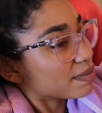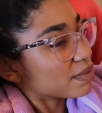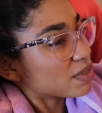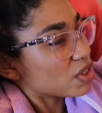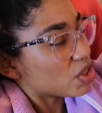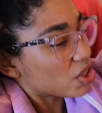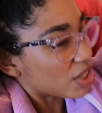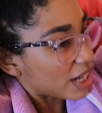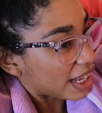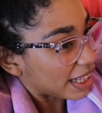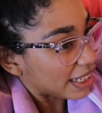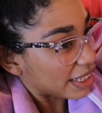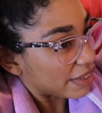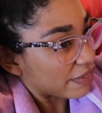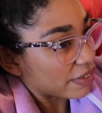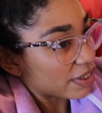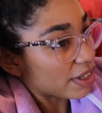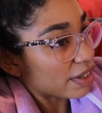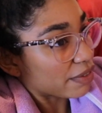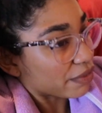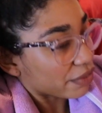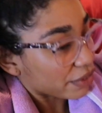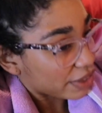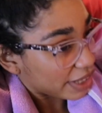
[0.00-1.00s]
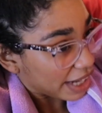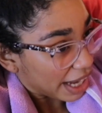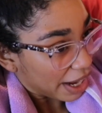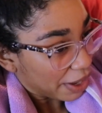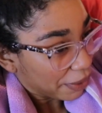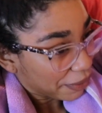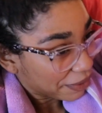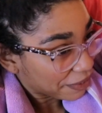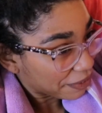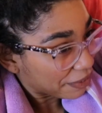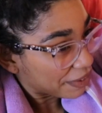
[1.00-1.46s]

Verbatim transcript: Should I leave it on for an hour?